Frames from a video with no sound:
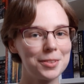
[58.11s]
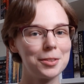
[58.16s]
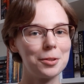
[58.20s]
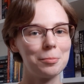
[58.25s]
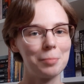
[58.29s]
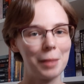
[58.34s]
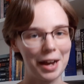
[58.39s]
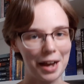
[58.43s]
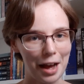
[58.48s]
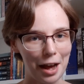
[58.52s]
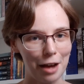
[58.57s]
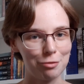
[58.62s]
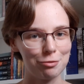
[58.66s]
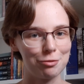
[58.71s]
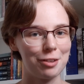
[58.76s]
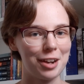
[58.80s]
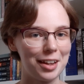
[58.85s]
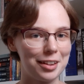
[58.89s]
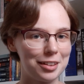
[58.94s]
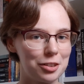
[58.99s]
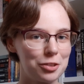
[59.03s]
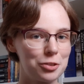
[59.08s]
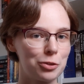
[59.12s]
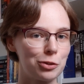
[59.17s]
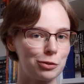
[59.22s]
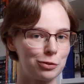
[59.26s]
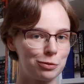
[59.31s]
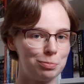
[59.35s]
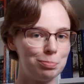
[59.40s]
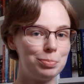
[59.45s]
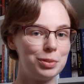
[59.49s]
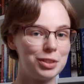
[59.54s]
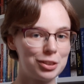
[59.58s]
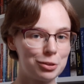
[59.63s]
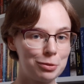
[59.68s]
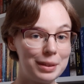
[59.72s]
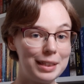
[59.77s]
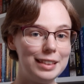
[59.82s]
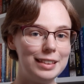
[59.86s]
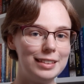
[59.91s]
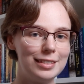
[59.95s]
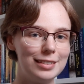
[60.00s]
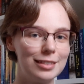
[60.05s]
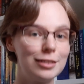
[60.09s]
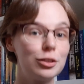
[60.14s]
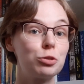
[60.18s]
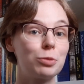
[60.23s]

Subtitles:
them I have read sort of between